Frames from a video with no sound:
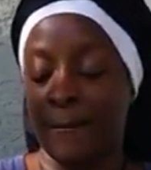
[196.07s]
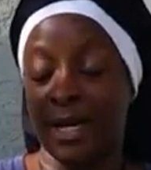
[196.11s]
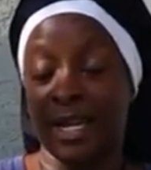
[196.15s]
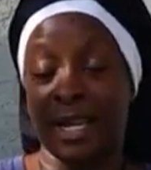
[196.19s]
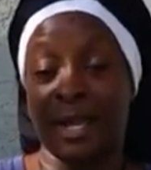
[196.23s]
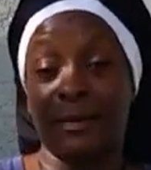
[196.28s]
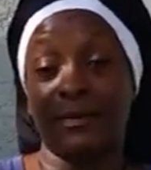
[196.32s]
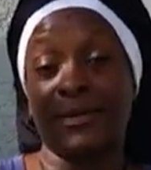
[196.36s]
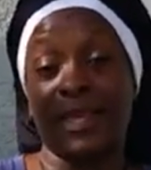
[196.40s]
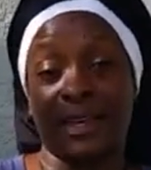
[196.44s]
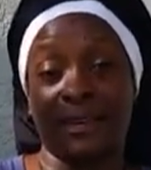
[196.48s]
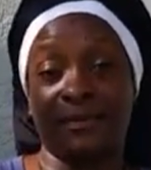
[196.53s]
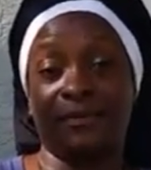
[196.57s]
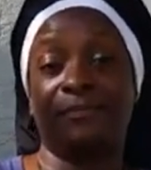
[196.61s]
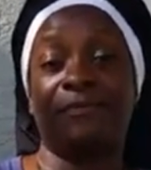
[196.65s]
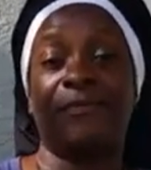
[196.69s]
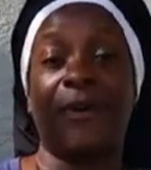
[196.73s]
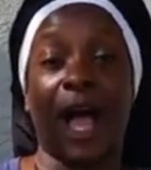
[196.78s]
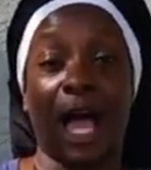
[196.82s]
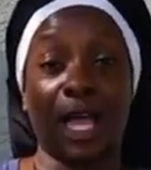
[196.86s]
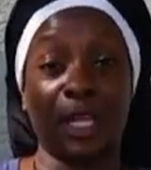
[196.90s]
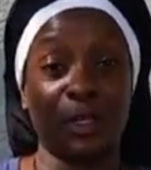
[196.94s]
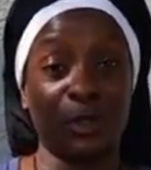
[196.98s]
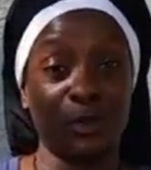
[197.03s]
But yeah,
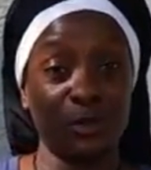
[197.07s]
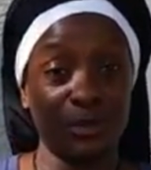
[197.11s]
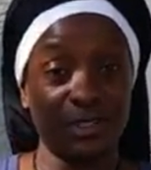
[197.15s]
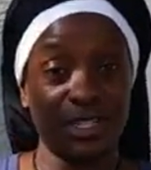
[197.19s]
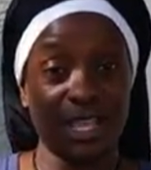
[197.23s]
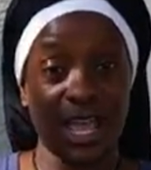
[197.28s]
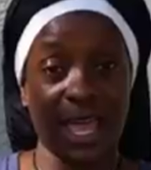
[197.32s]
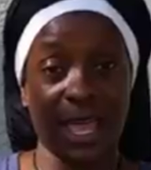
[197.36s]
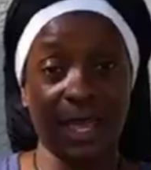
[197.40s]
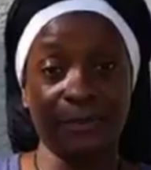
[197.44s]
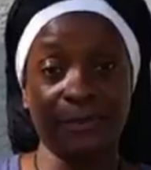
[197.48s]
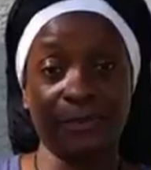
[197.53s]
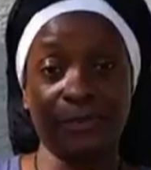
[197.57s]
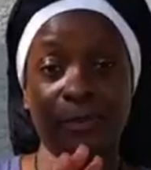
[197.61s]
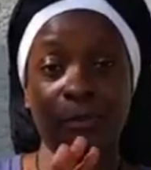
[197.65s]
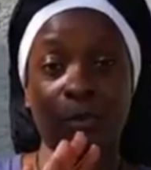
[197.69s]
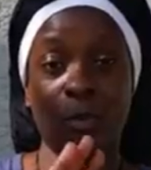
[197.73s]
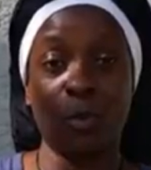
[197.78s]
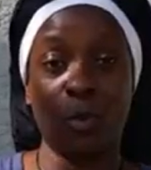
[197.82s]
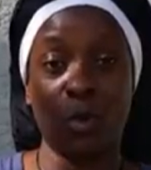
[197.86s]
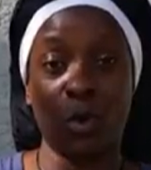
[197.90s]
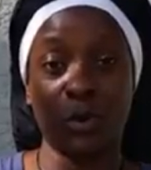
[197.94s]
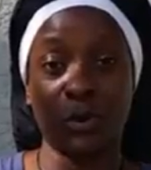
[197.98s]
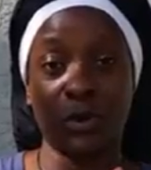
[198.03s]
I use that,
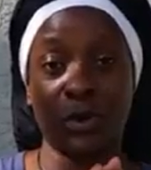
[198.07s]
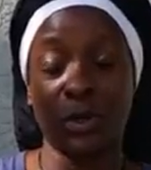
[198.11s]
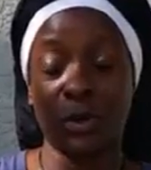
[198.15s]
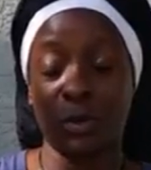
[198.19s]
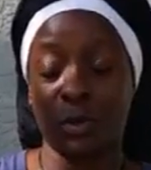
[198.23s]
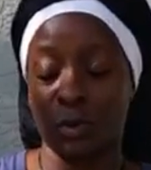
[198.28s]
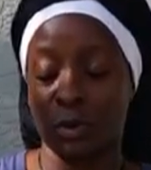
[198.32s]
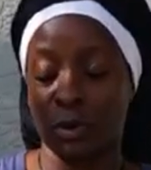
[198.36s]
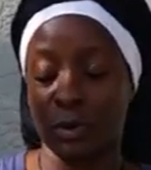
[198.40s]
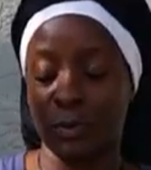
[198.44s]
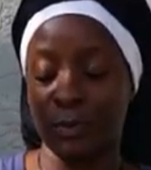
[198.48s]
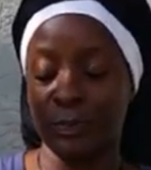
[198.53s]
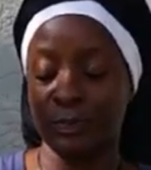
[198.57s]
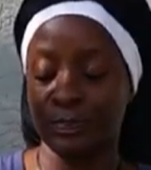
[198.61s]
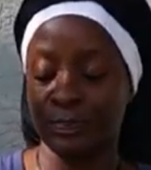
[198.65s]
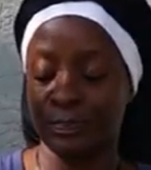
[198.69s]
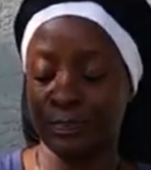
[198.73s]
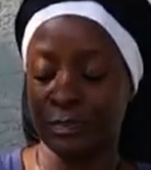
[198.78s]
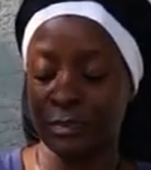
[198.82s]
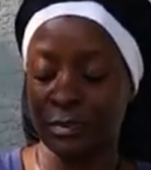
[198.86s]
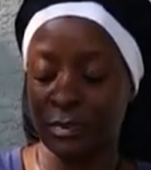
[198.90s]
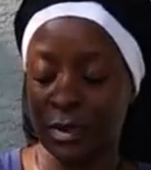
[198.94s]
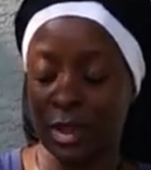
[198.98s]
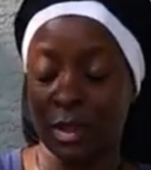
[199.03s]
water and oil,
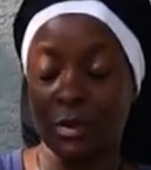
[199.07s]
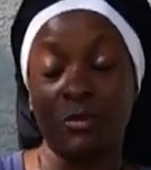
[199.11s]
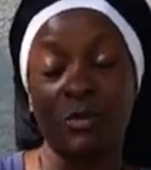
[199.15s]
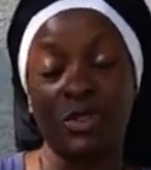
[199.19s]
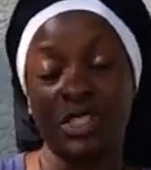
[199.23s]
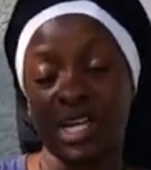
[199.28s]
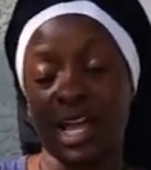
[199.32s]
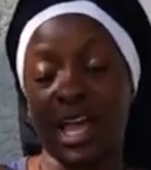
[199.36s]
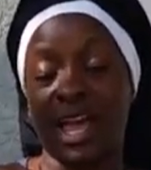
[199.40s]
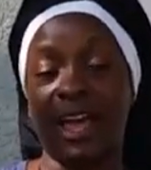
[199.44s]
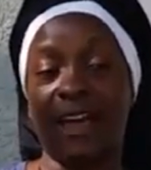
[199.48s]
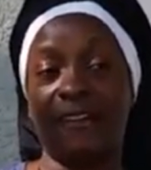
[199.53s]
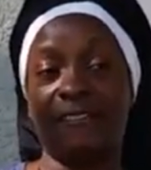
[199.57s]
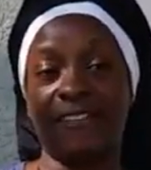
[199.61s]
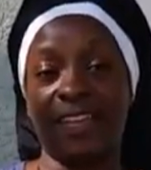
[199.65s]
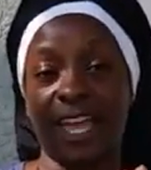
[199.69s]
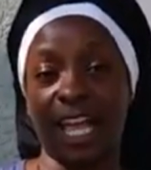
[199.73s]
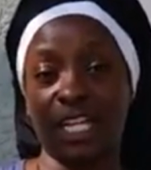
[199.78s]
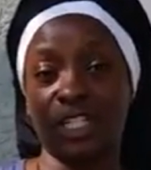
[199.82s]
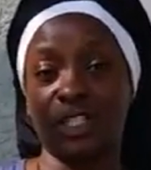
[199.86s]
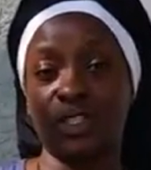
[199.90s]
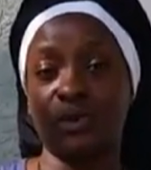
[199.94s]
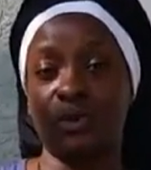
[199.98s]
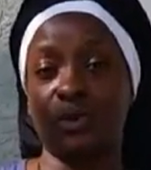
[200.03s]
which I have
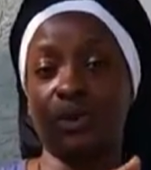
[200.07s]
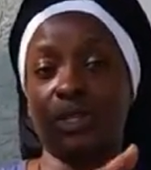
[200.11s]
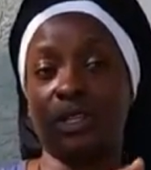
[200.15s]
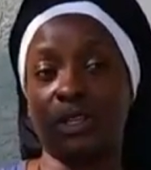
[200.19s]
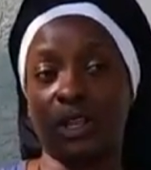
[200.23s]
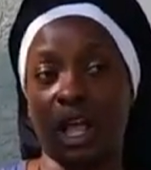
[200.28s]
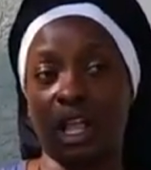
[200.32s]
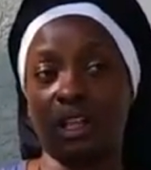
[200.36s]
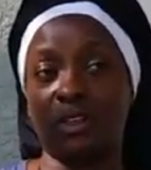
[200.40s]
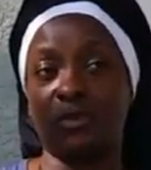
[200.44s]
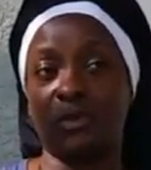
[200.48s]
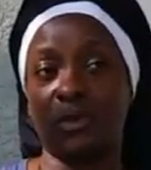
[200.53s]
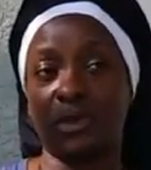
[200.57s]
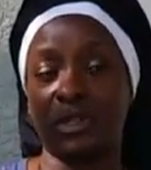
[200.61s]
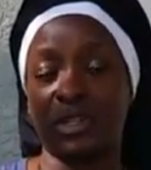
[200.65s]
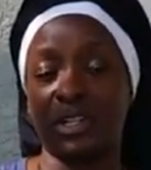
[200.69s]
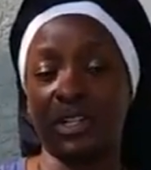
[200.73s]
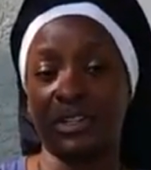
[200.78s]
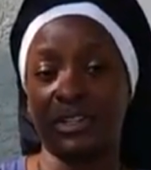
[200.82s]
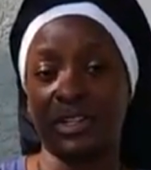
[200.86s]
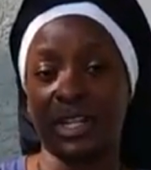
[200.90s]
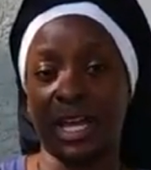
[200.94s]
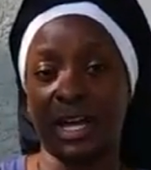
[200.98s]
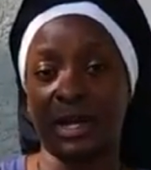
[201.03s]
castor oil and olive oil
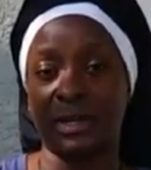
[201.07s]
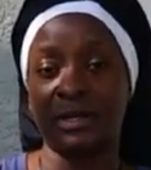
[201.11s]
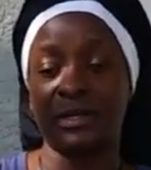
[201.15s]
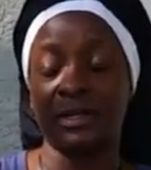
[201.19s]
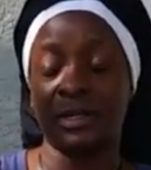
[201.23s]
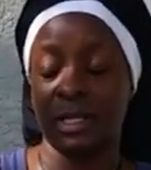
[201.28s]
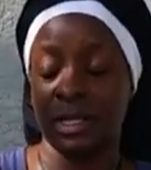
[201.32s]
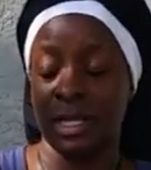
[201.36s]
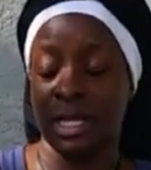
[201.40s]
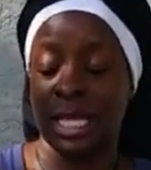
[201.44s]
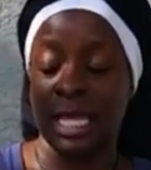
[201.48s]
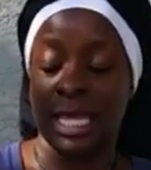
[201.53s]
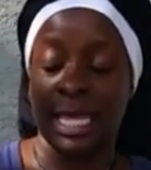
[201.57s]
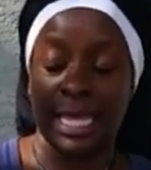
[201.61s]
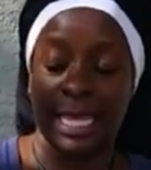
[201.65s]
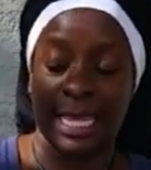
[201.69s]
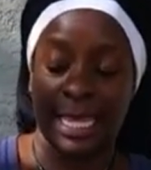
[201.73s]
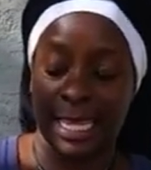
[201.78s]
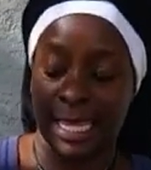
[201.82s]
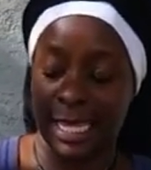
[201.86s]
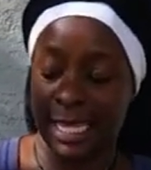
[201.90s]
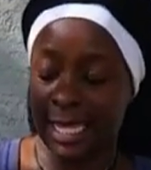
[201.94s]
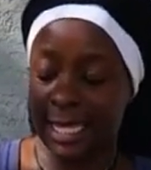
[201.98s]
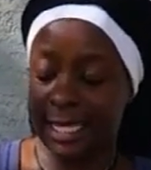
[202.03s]
in here now.
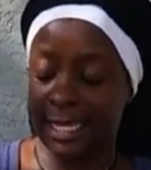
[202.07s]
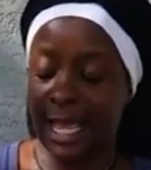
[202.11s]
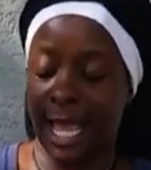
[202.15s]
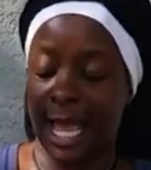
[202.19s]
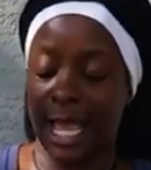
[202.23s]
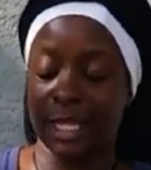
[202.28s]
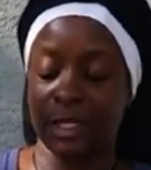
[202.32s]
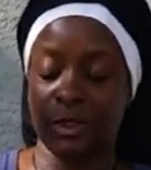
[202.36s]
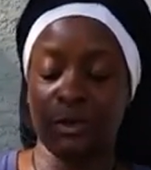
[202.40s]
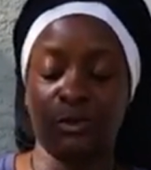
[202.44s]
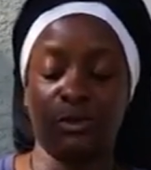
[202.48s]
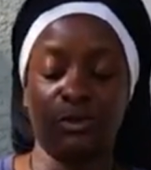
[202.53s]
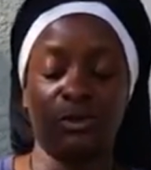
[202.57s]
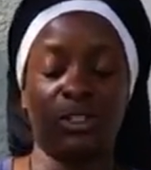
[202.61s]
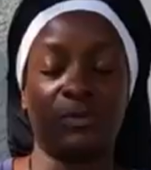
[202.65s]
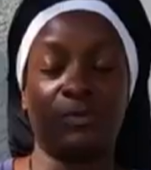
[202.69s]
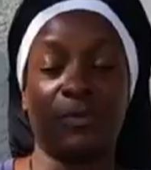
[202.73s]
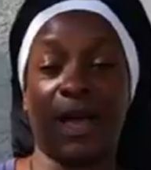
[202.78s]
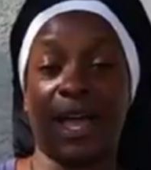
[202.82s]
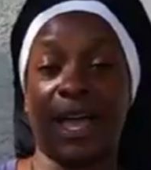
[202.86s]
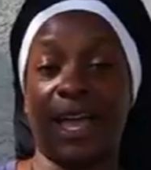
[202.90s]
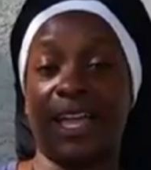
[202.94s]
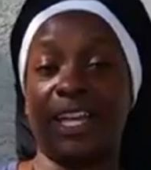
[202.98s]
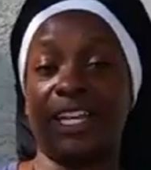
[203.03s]
And I use
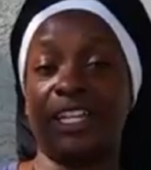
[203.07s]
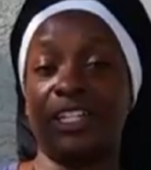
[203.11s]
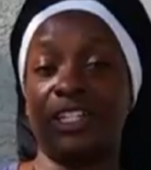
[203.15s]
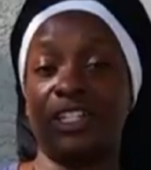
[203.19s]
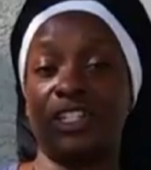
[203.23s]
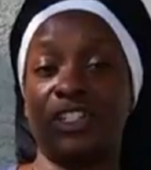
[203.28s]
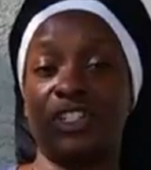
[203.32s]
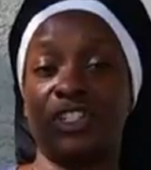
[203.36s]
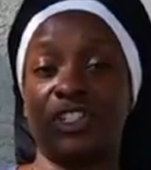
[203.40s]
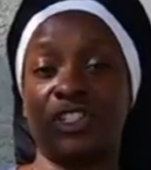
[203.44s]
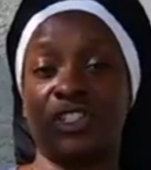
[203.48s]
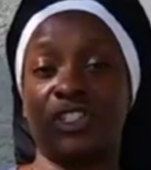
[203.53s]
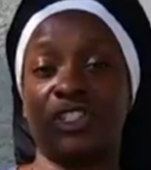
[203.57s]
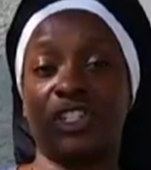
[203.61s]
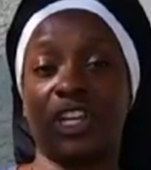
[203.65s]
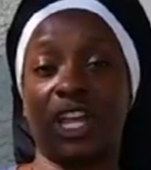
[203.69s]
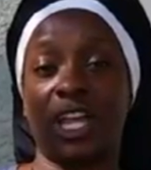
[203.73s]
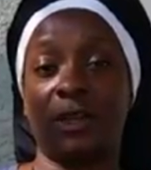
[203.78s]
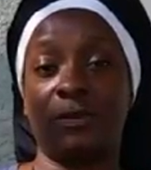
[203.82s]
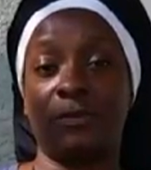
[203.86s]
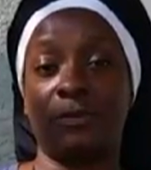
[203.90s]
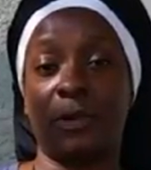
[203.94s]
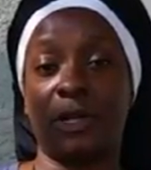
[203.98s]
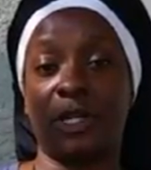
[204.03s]
my
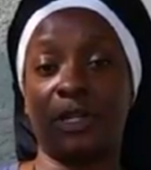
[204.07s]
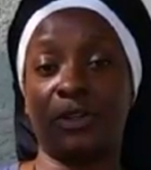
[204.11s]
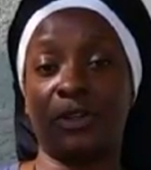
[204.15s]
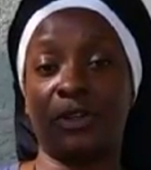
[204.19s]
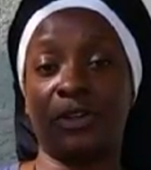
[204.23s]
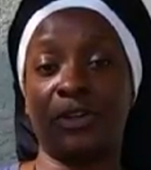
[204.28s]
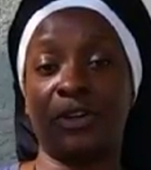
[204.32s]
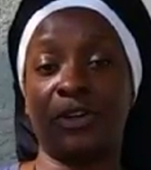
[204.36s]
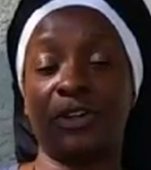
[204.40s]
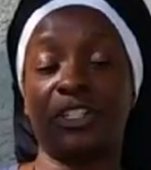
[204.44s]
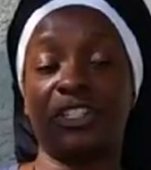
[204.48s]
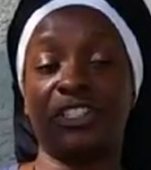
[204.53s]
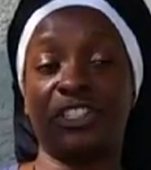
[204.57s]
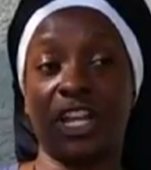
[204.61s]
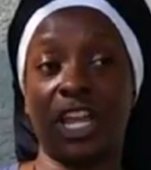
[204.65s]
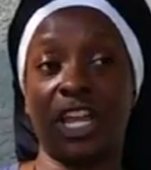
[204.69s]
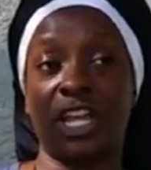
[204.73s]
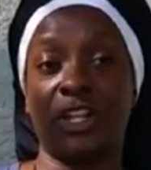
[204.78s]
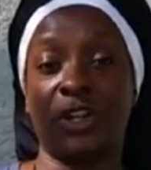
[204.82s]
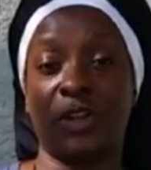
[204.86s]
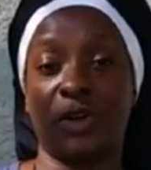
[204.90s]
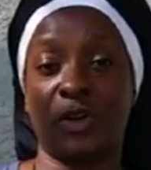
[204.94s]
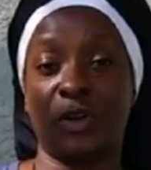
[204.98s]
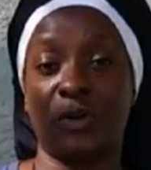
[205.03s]
shea
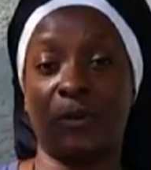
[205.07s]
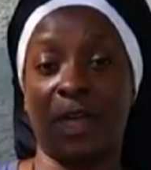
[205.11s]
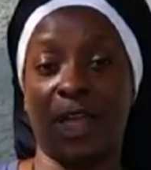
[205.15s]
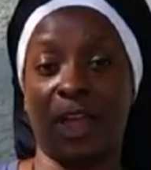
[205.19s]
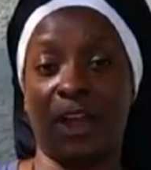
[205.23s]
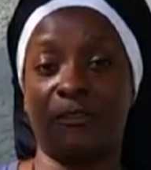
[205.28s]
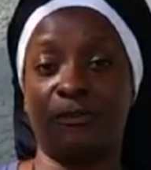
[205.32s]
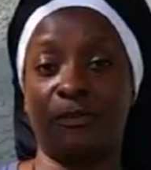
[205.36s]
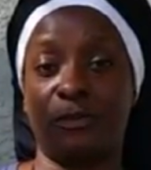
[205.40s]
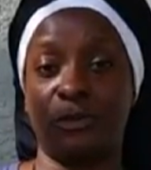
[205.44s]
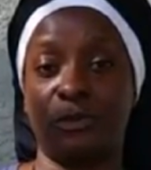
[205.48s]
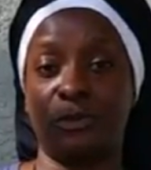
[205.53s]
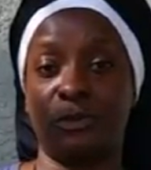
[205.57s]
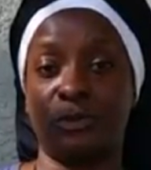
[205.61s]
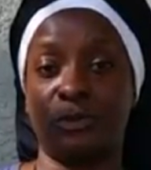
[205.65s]
and herb hair.